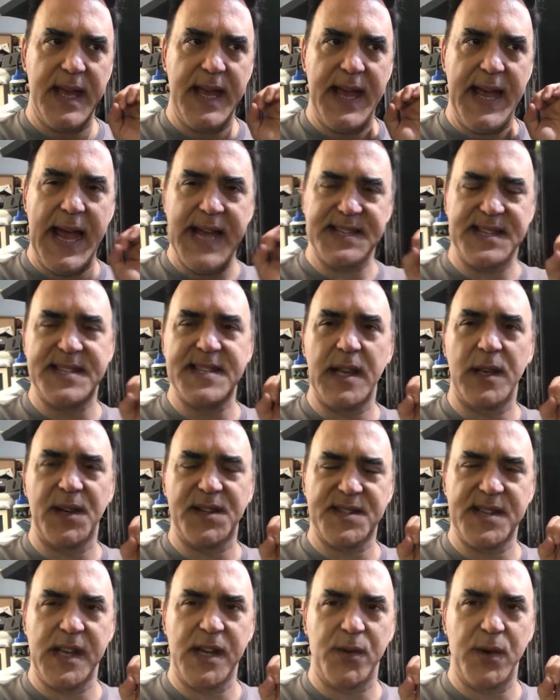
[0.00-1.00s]
S S L
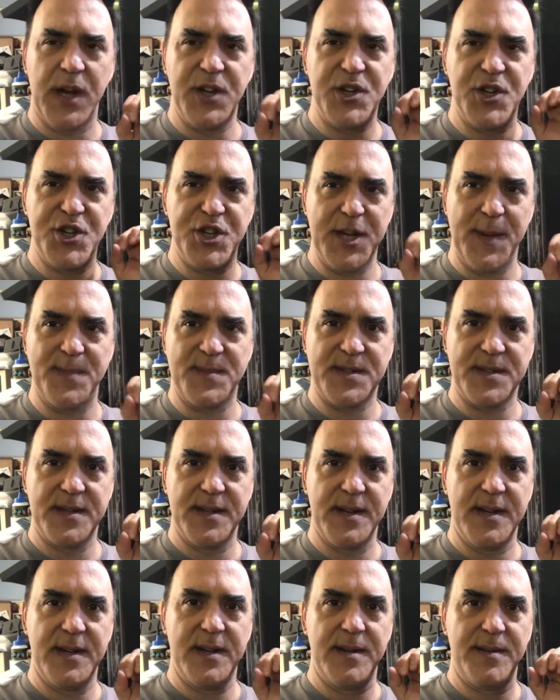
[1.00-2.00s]
acceleration chips
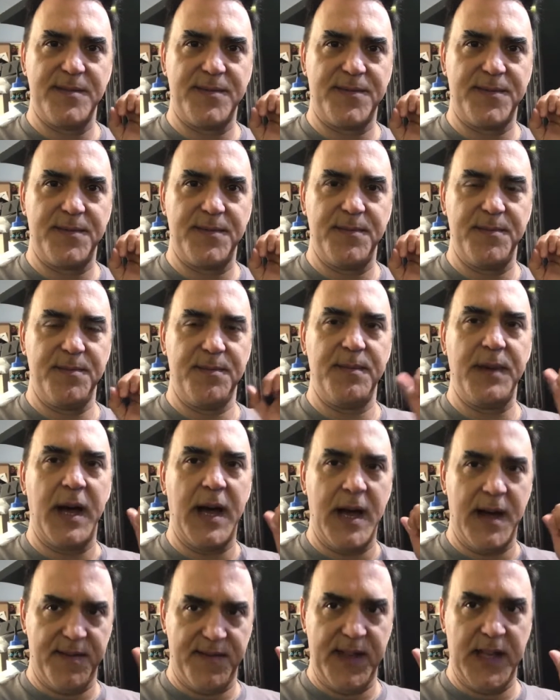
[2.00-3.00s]
uh,
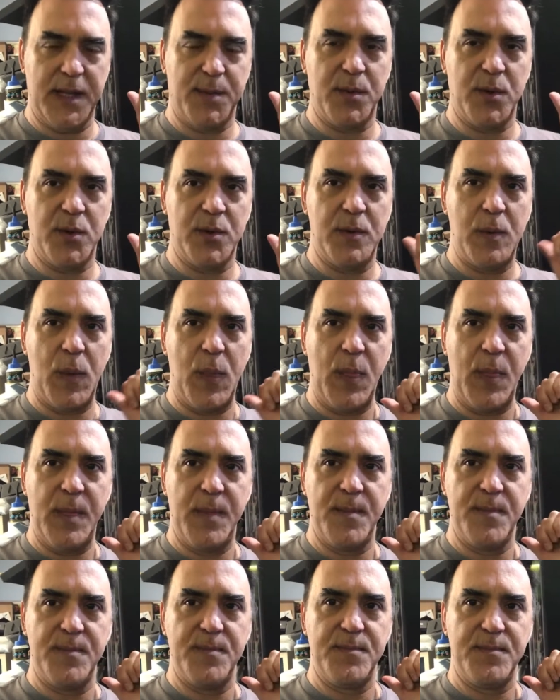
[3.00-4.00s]
available
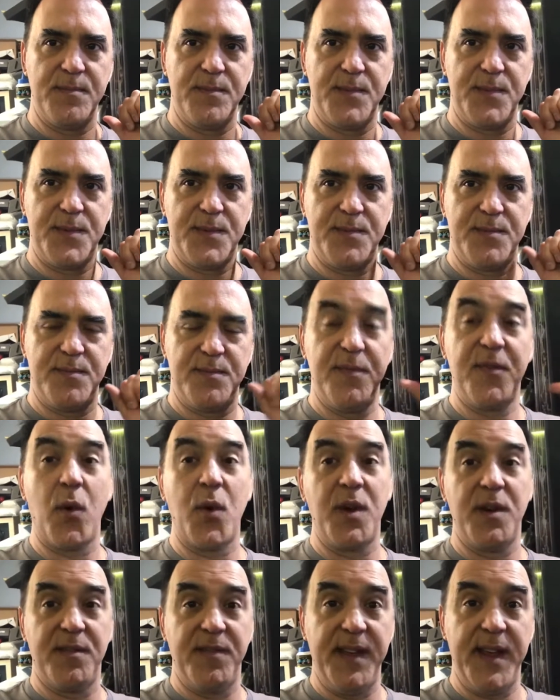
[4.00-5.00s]
for
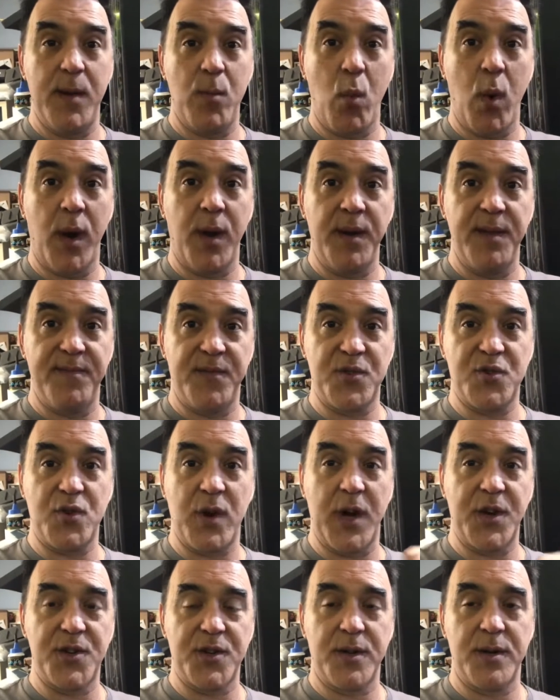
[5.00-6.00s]
your VMware
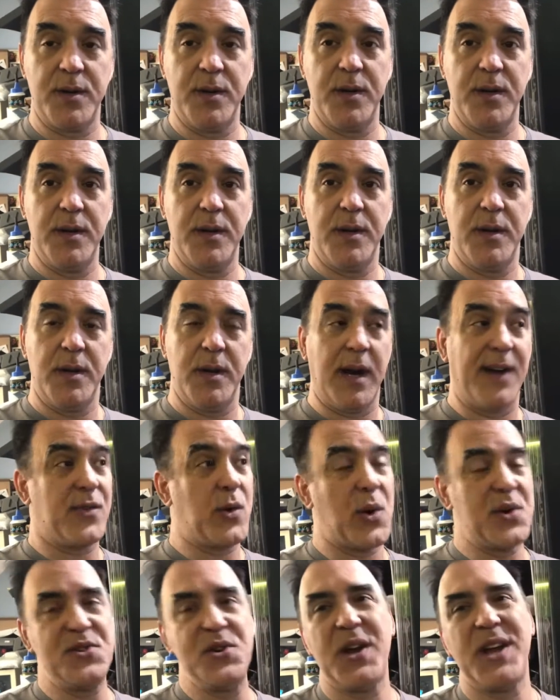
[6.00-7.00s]
infrastructure. Of
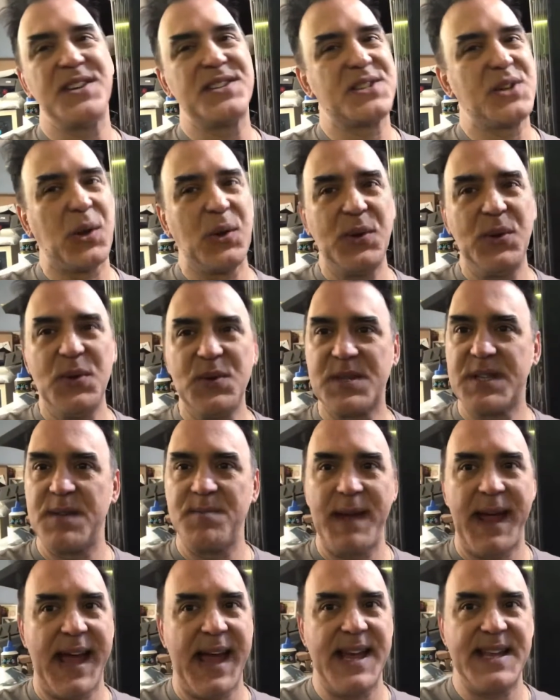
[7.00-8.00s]
course, you can still use them
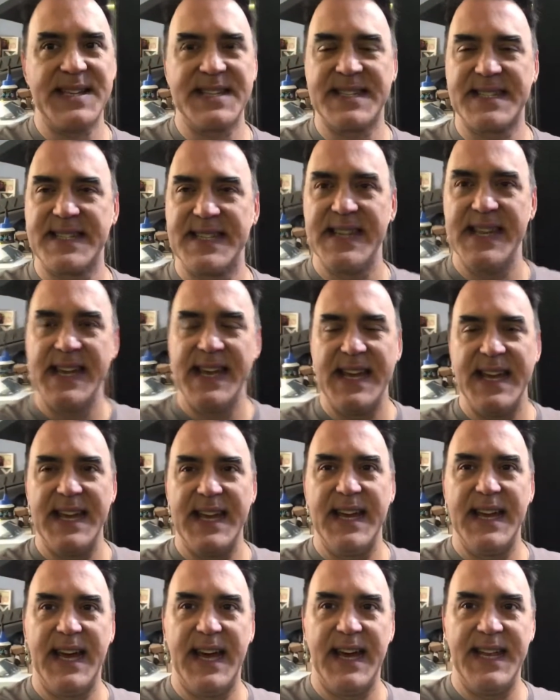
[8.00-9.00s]
as
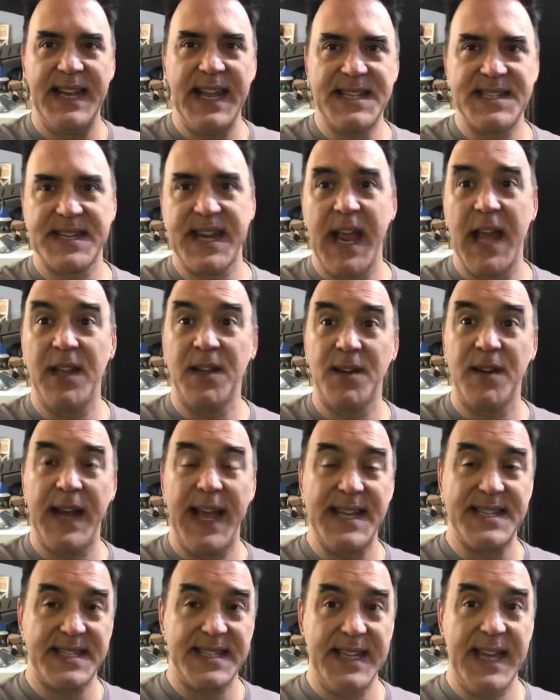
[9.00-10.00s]
a Netscaler S
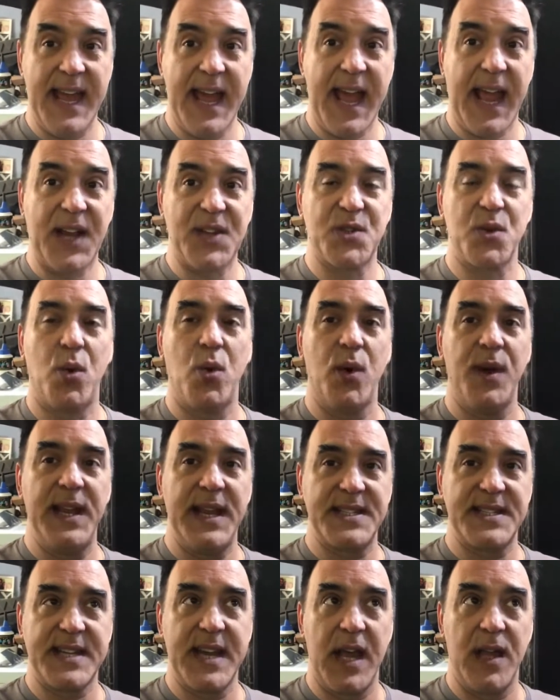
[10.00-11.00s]
D X or a
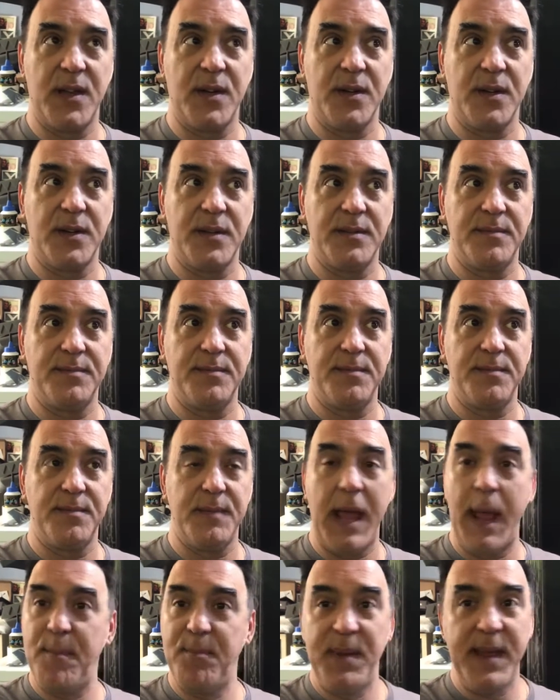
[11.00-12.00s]
Netscaler
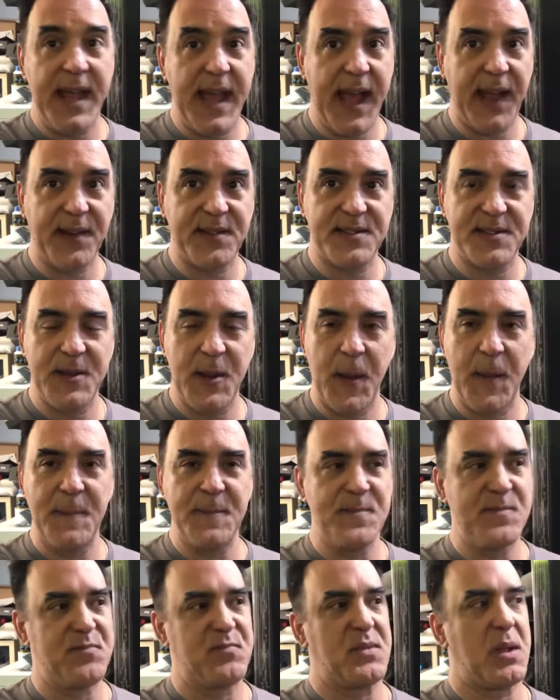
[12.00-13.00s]
M P X,
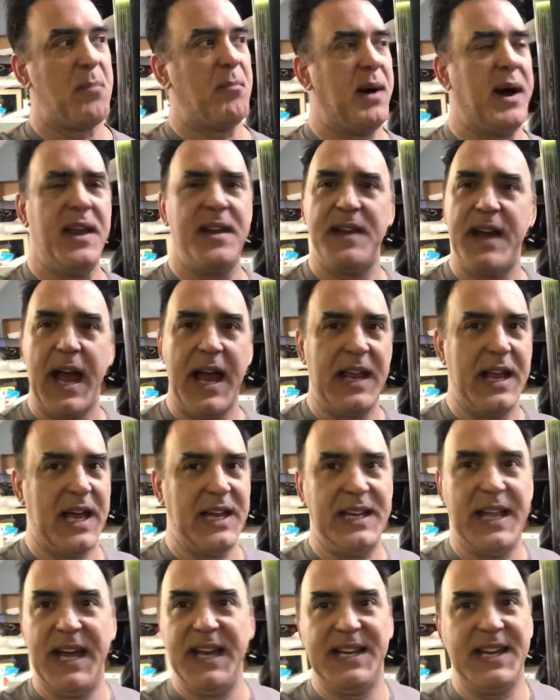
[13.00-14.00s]
but I, I
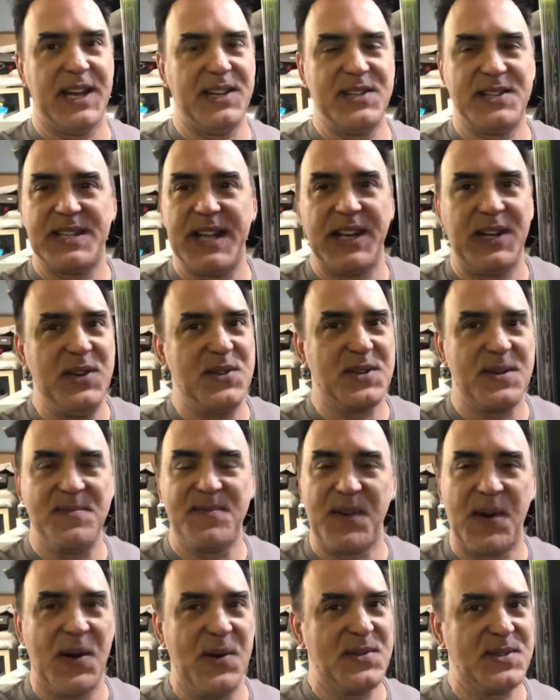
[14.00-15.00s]
like I just like using them for
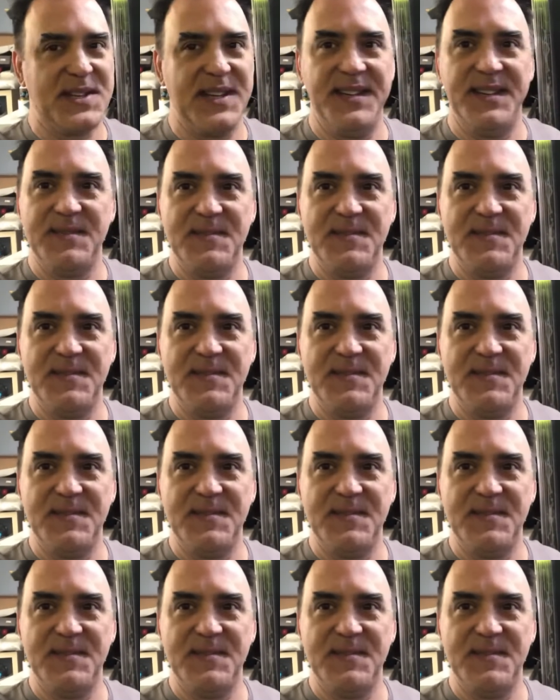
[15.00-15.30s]
hosting.